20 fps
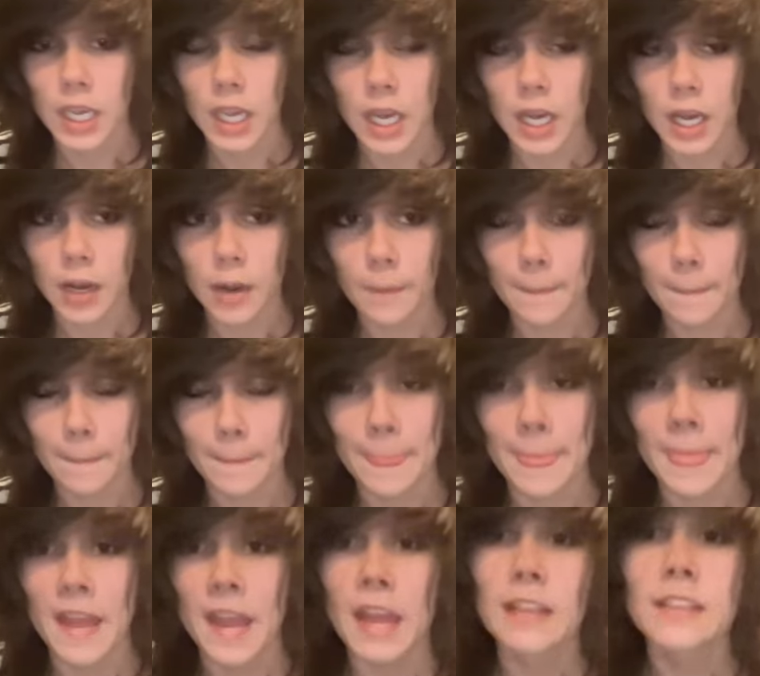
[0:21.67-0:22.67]
Um,
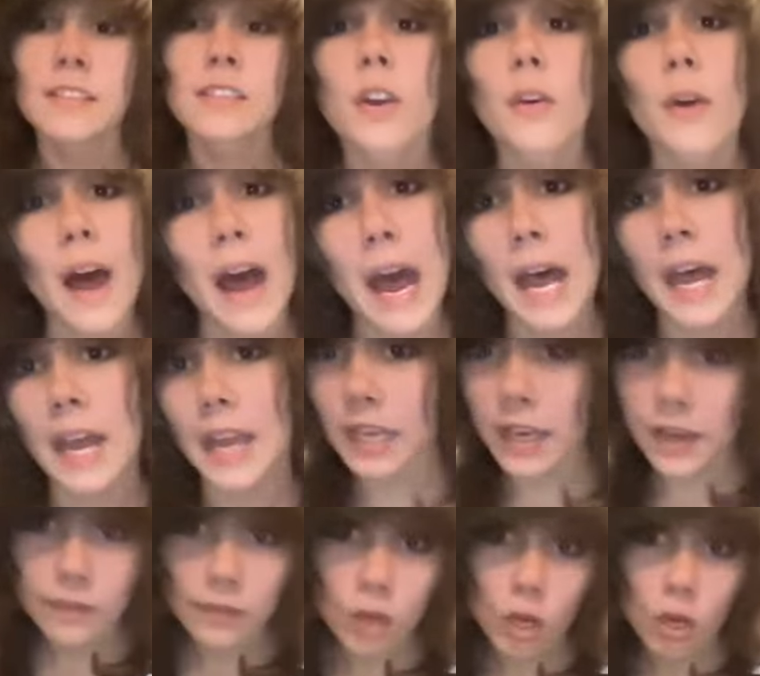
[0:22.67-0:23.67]
and so I,
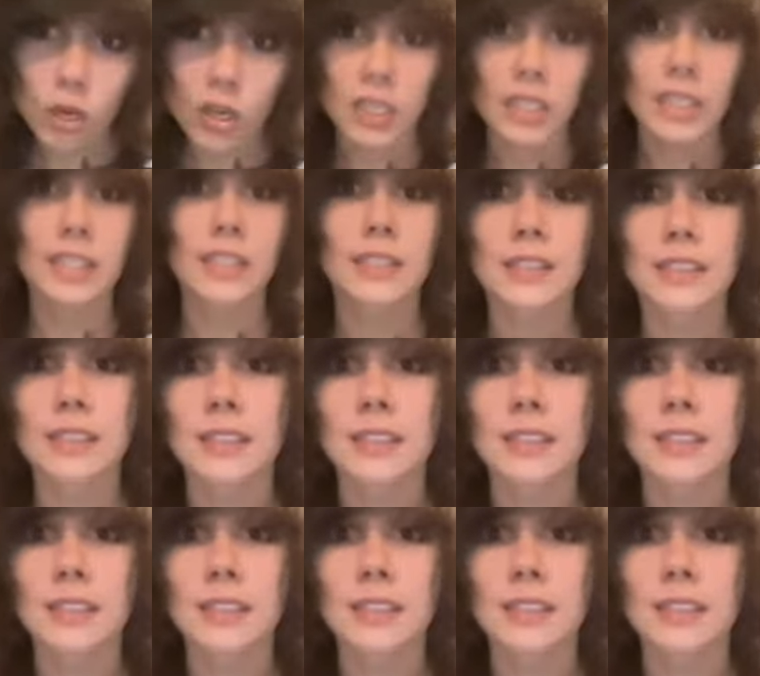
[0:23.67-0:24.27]
of course,